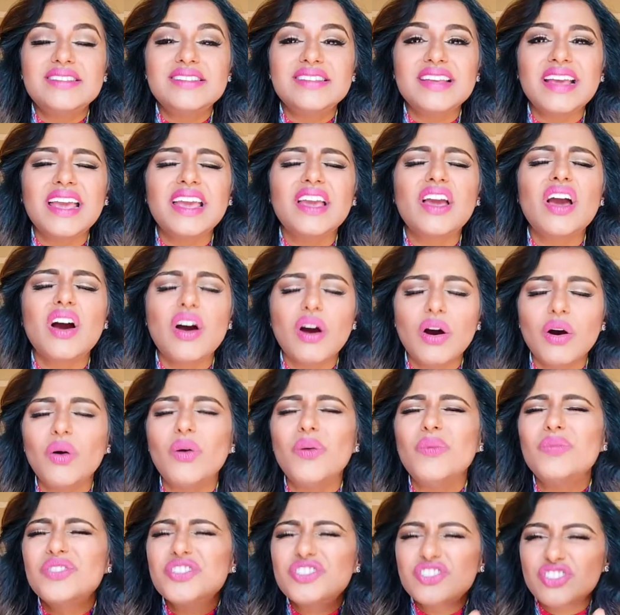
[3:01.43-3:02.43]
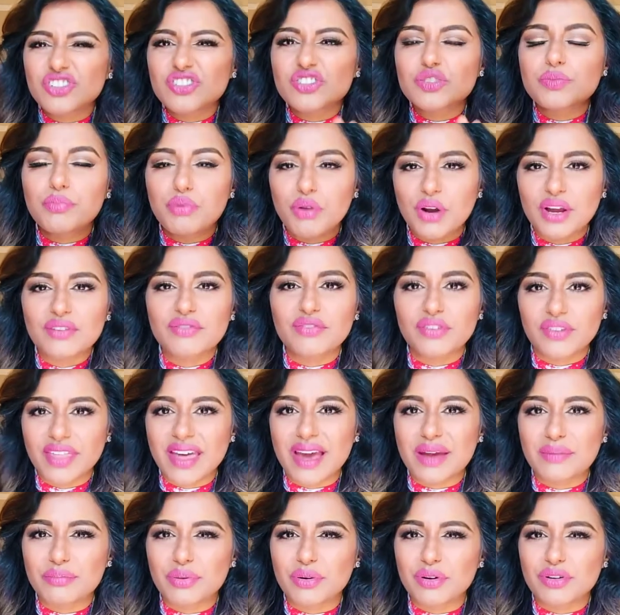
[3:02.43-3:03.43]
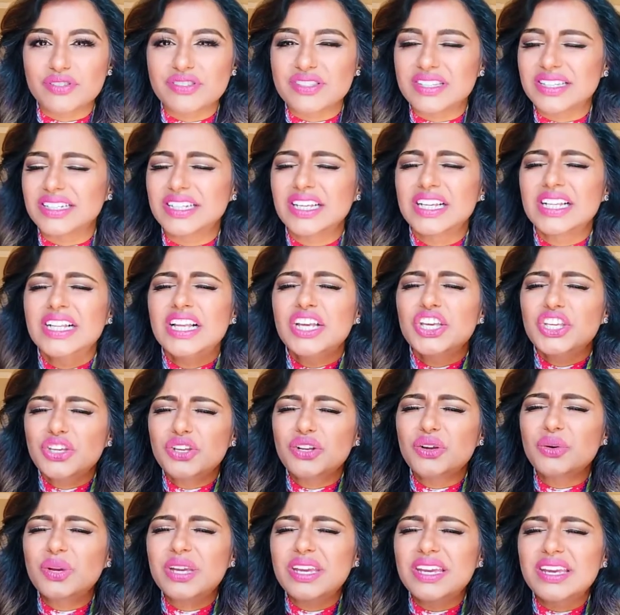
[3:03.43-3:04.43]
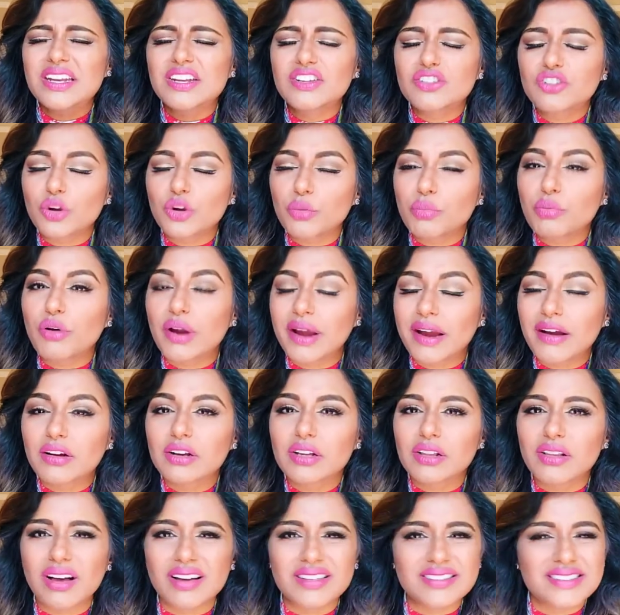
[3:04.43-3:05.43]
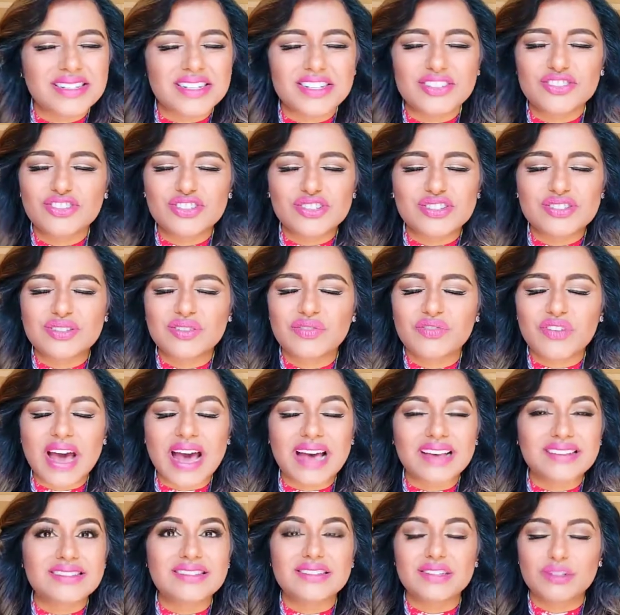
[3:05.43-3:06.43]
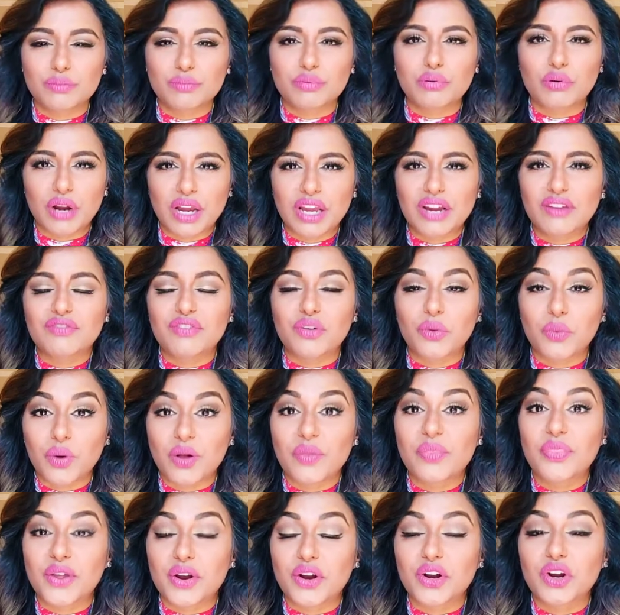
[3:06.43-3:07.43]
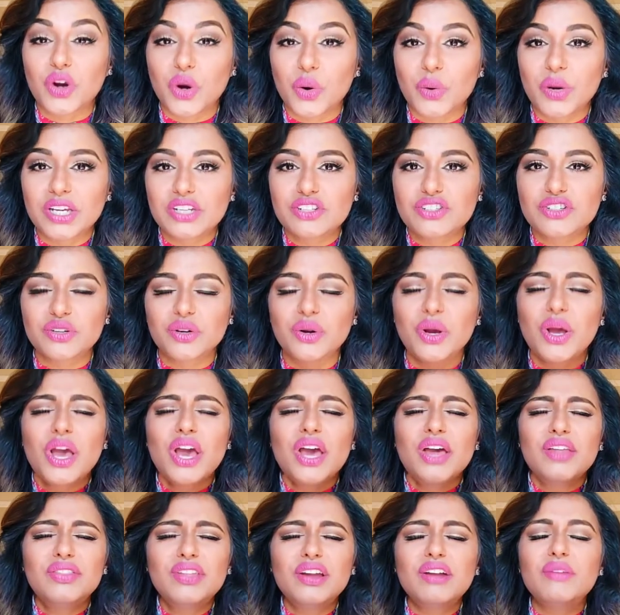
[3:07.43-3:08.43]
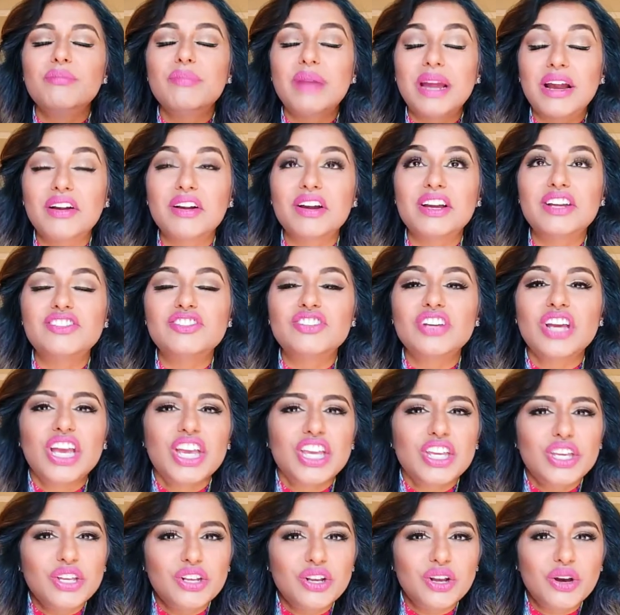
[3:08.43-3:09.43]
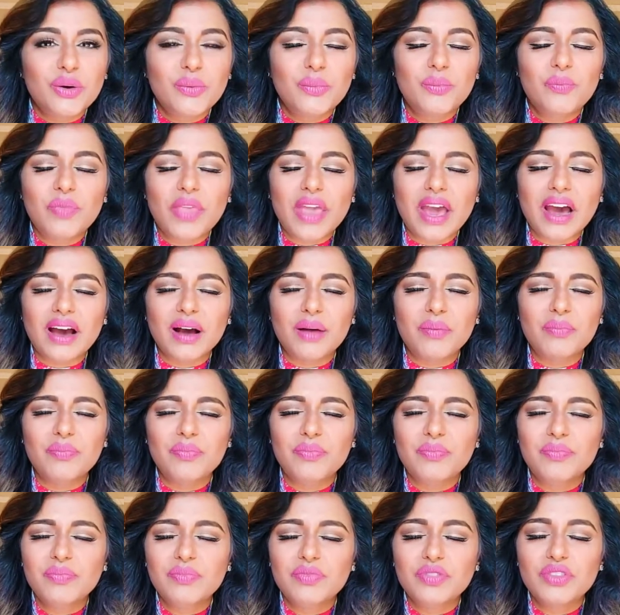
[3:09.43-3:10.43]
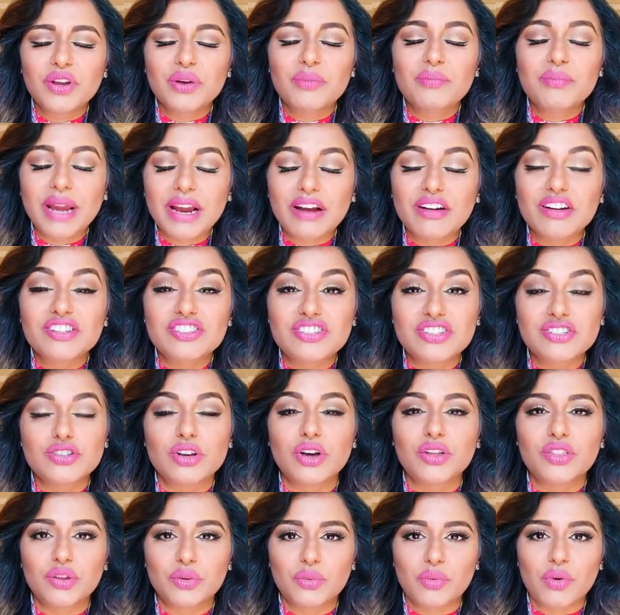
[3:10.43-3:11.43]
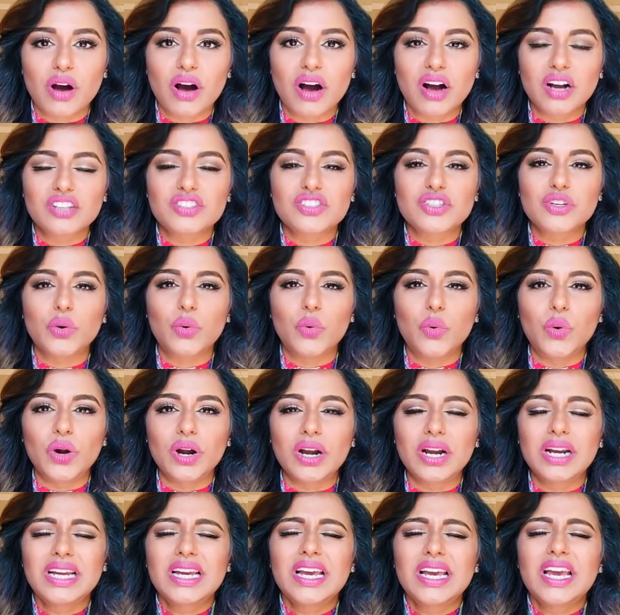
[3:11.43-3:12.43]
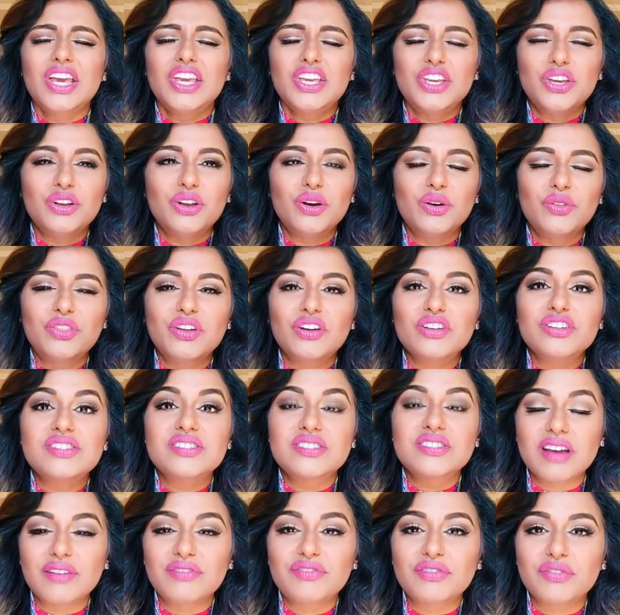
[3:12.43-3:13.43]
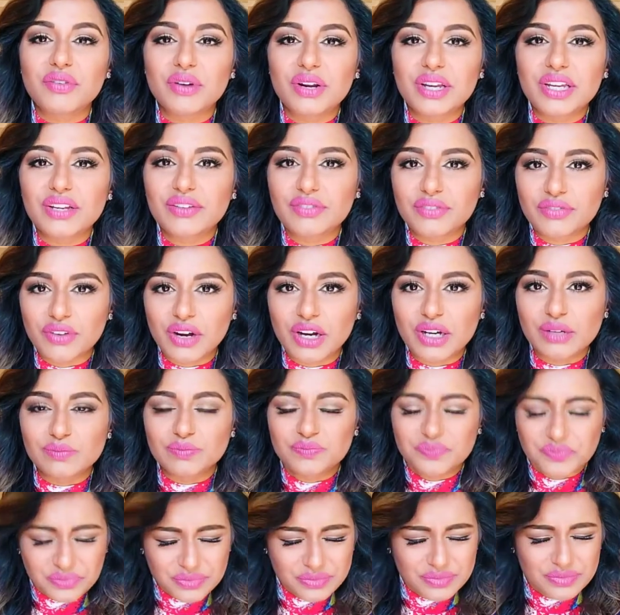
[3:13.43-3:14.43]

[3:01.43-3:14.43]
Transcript: saying, oh, just pray for that person. You know, get in your prayer closet and just fast and pray for what they're going to. Their marriage, you know, uh, their marriage is on the rocks, or, you know, they're suffering from